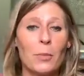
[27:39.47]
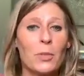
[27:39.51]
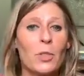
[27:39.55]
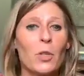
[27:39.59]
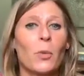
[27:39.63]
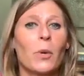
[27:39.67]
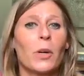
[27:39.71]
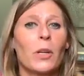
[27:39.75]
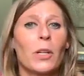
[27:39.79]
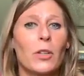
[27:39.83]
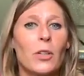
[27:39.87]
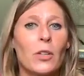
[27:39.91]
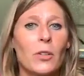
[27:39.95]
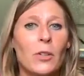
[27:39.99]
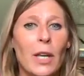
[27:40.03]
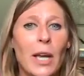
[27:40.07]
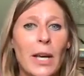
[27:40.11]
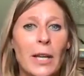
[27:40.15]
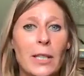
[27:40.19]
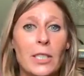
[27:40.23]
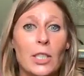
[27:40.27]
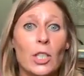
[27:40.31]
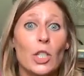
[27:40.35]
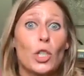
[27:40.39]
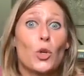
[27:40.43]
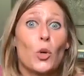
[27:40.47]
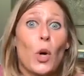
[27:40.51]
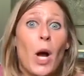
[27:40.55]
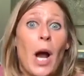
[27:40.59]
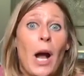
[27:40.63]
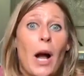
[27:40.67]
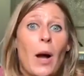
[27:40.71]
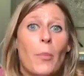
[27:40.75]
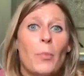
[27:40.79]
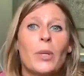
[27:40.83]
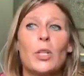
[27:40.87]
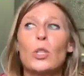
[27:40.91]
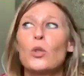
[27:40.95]
So what do you do next? You
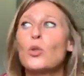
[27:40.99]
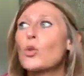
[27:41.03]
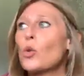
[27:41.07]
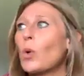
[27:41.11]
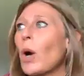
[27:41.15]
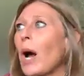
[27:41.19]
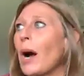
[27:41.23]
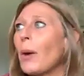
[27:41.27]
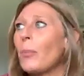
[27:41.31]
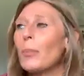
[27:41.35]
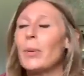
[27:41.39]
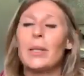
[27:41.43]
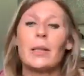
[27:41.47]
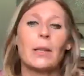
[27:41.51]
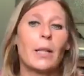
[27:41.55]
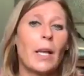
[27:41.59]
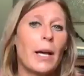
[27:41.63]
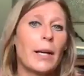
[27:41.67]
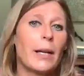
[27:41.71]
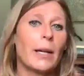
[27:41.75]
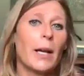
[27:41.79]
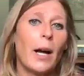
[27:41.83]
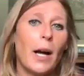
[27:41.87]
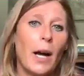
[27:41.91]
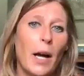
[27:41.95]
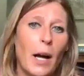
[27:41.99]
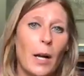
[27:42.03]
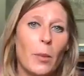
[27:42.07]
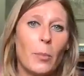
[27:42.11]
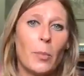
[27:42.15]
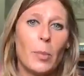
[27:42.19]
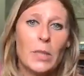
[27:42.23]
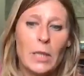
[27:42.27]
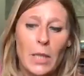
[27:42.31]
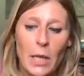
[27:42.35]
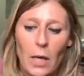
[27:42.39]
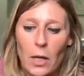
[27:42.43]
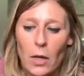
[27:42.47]
drop. You drop it like a hot
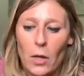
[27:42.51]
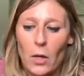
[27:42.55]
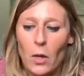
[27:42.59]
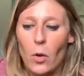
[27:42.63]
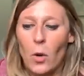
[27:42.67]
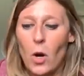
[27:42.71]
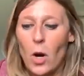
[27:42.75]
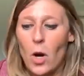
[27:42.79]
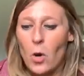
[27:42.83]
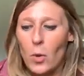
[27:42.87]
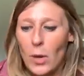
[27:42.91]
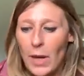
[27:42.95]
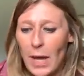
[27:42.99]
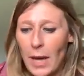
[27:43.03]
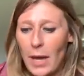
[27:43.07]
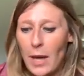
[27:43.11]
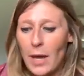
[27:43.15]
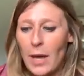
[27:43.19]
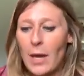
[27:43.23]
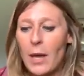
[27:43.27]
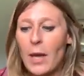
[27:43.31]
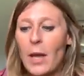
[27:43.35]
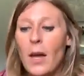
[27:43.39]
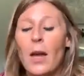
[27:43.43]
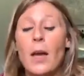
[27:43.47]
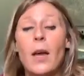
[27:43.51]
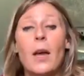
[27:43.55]
potato, okay?